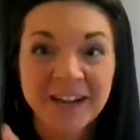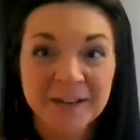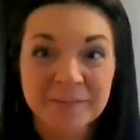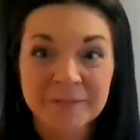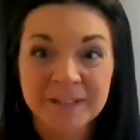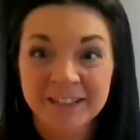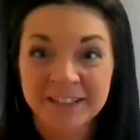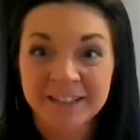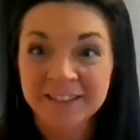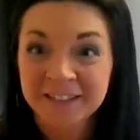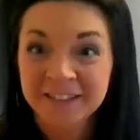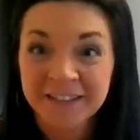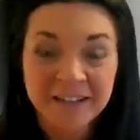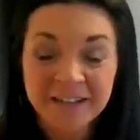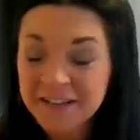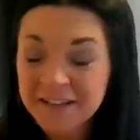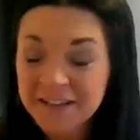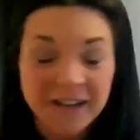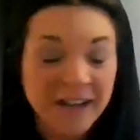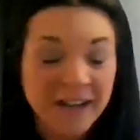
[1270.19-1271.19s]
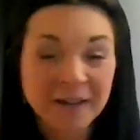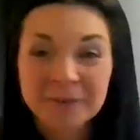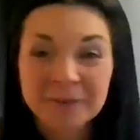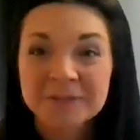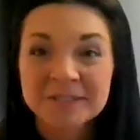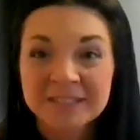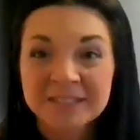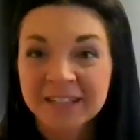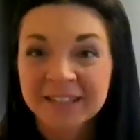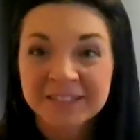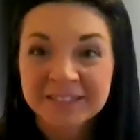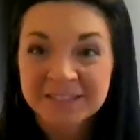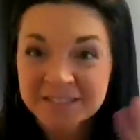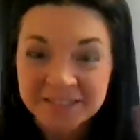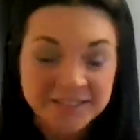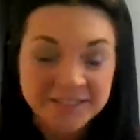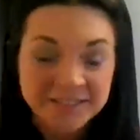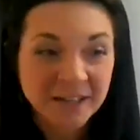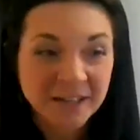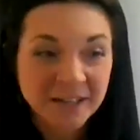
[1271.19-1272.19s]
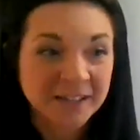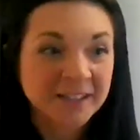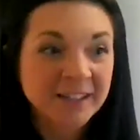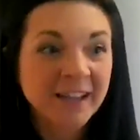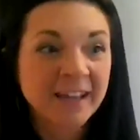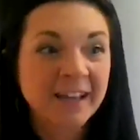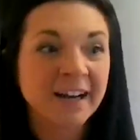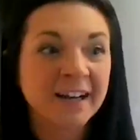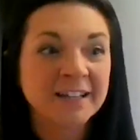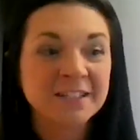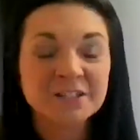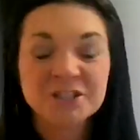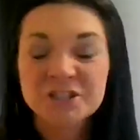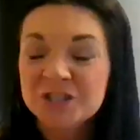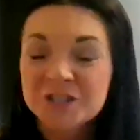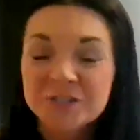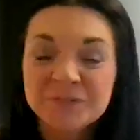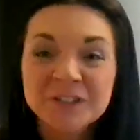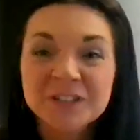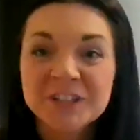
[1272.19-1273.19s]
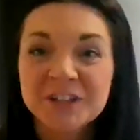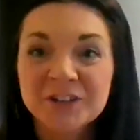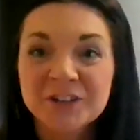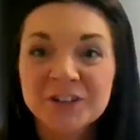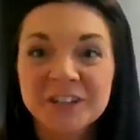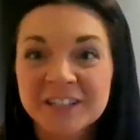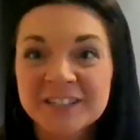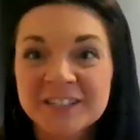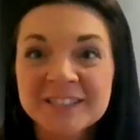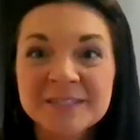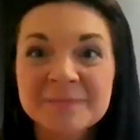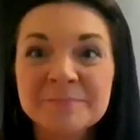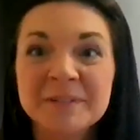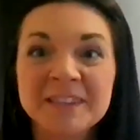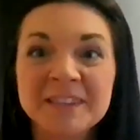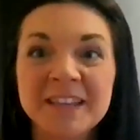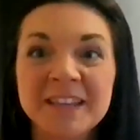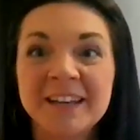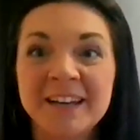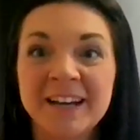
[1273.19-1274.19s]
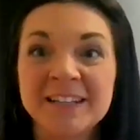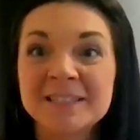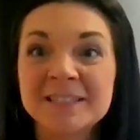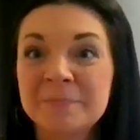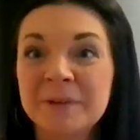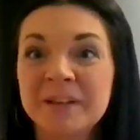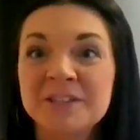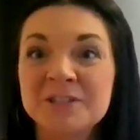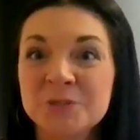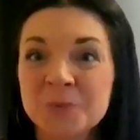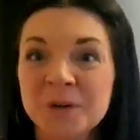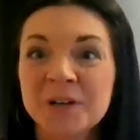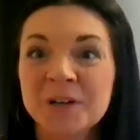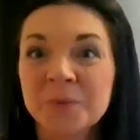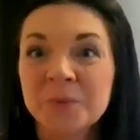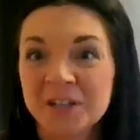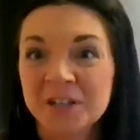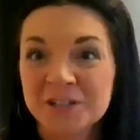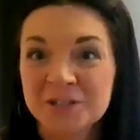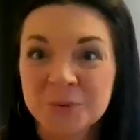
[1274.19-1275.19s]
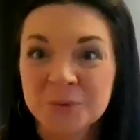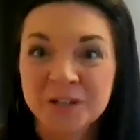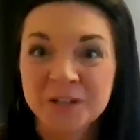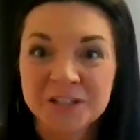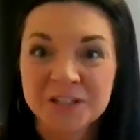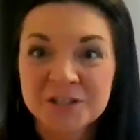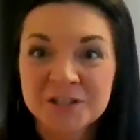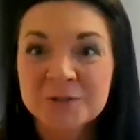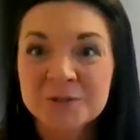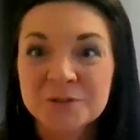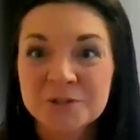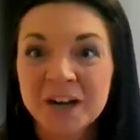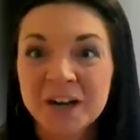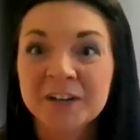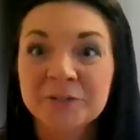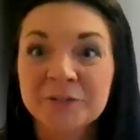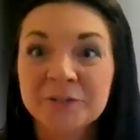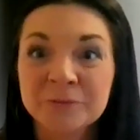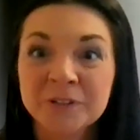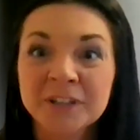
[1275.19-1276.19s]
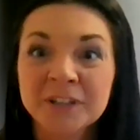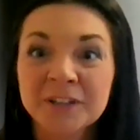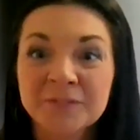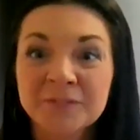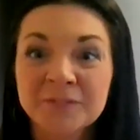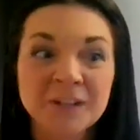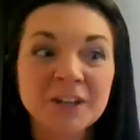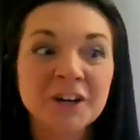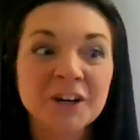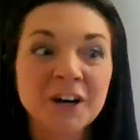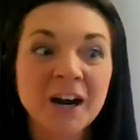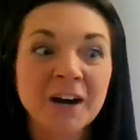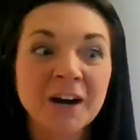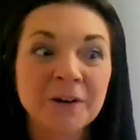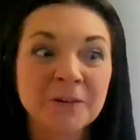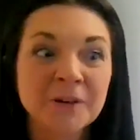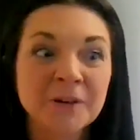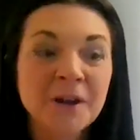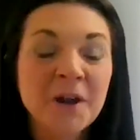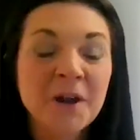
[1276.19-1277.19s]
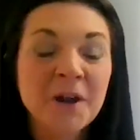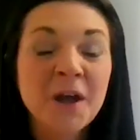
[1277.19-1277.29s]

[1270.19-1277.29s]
I mean, I was like done and I shifted careers, but then I spent 21 and 22 trying to really figure out